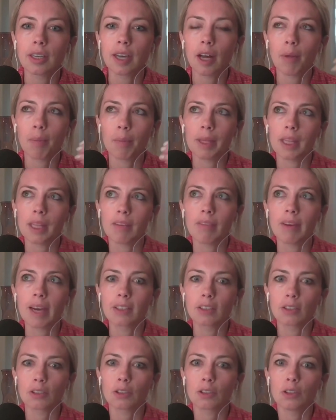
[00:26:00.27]
helping the
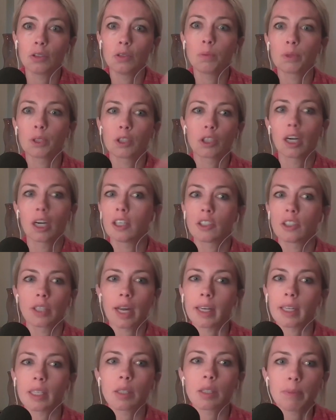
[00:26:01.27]
advisors supercharge
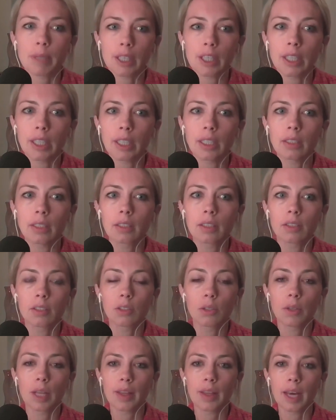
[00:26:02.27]
that experience
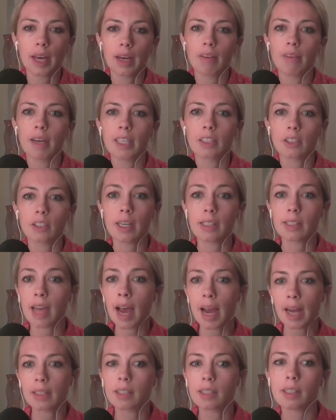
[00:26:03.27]
so that that advisor has
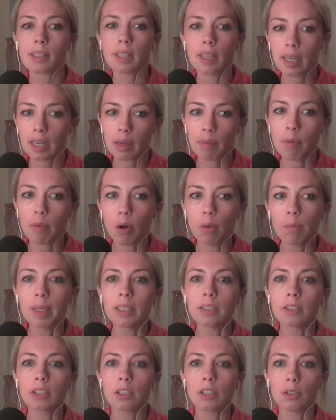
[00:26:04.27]
access at any
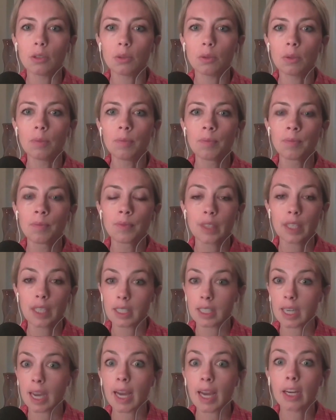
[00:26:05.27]
moment to the
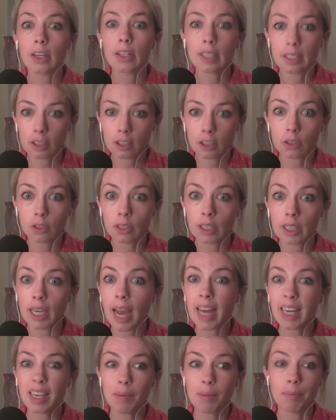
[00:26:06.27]
entire history,
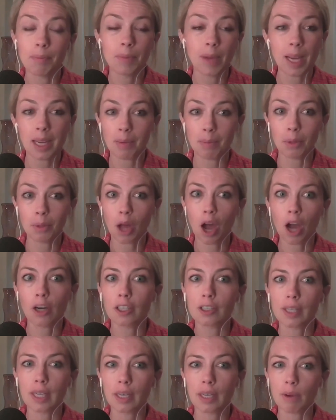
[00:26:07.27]
any
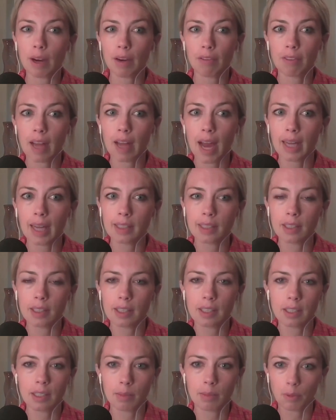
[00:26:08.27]
blockers, any red flags. And
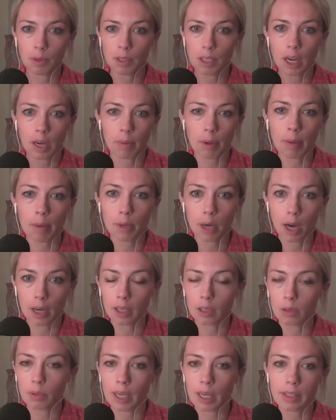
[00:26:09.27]
this is something we talk about
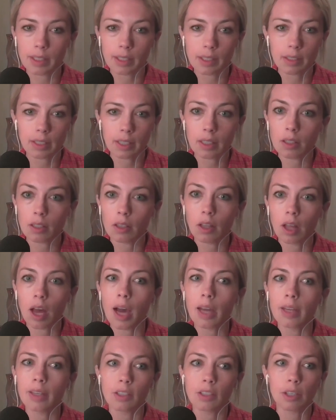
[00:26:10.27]
product-wise at Seeds a
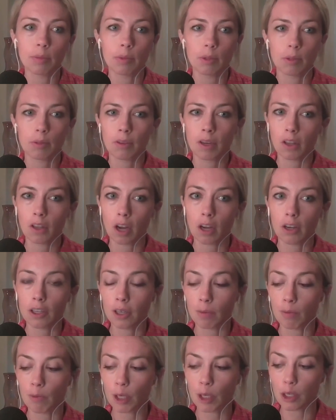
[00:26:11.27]
lot in terms of our
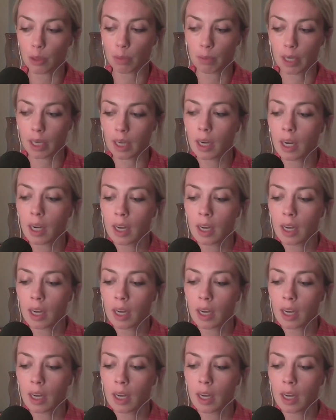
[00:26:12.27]
long-term vision, but